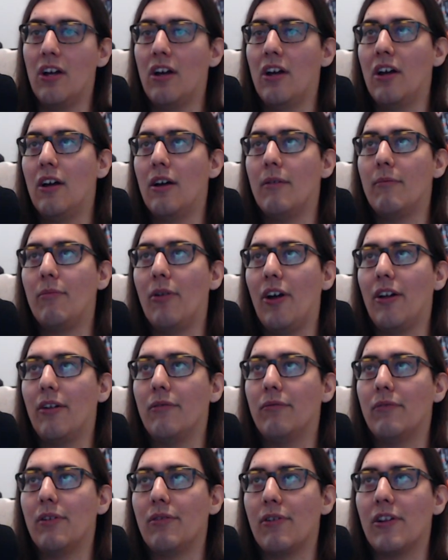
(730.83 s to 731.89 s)
But
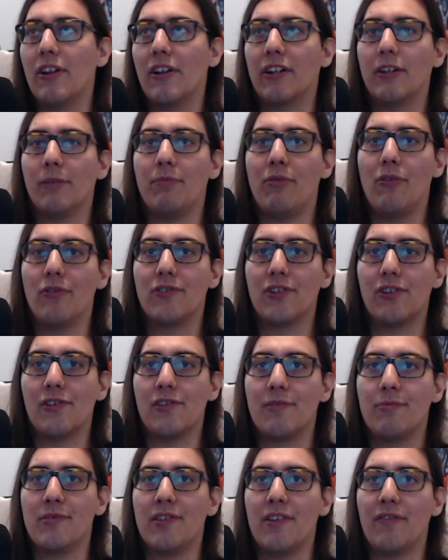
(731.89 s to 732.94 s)
when we look at the pole sitters
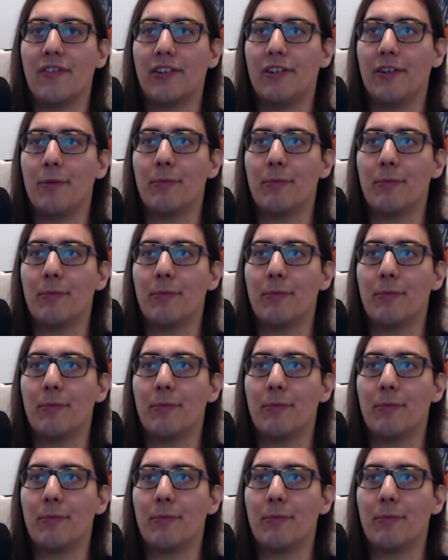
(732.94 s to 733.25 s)
specifically,